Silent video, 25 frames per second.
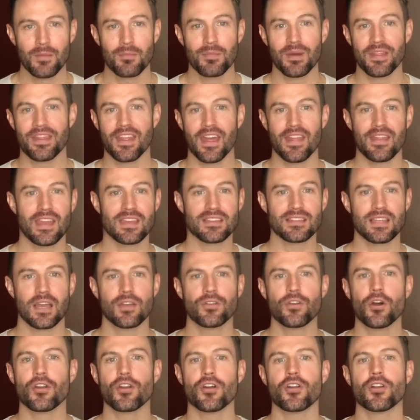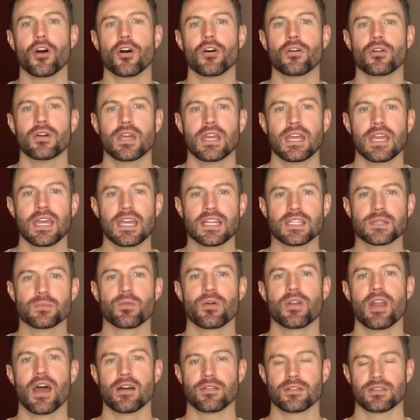but then they say, no, no, no, it's
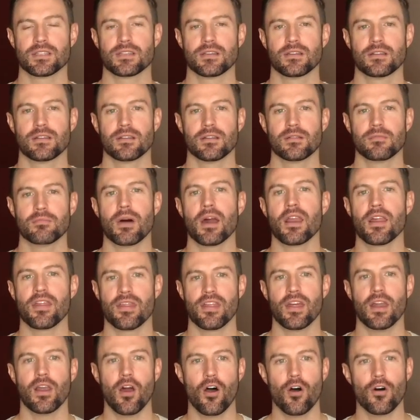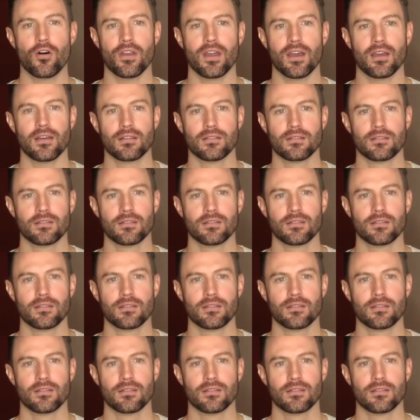pronounced Barcelona.